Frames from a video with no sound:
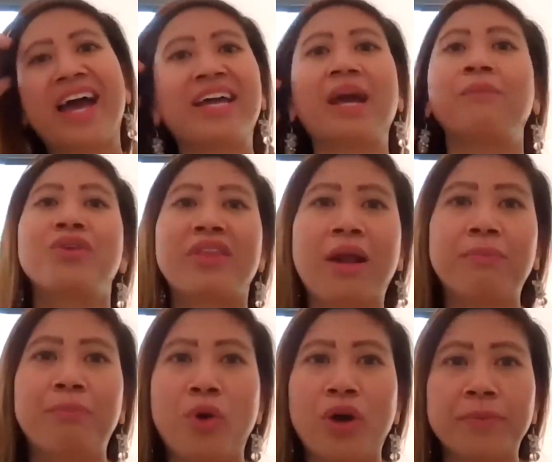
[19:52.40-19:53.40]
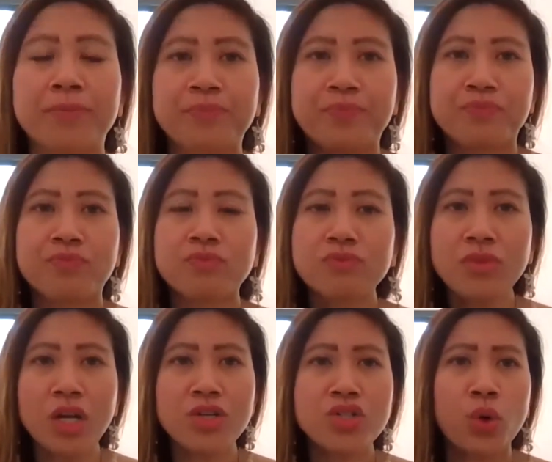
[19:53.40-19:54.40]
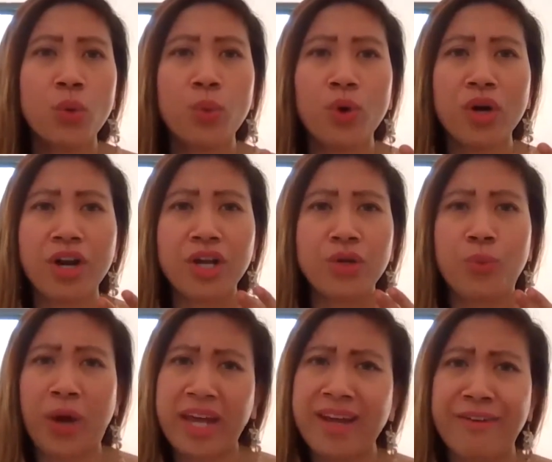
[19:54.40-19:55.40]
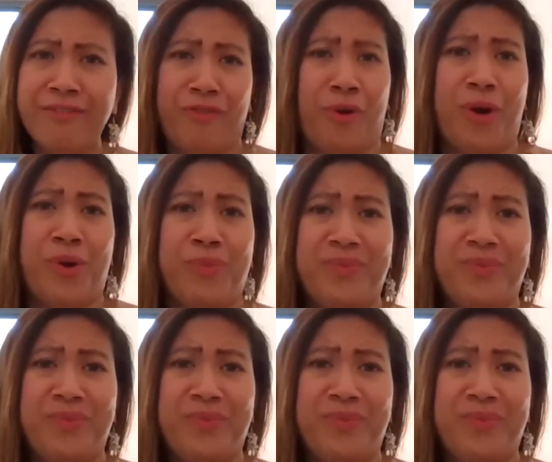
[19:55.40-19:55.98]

I came to that point. So, what are you waiting for?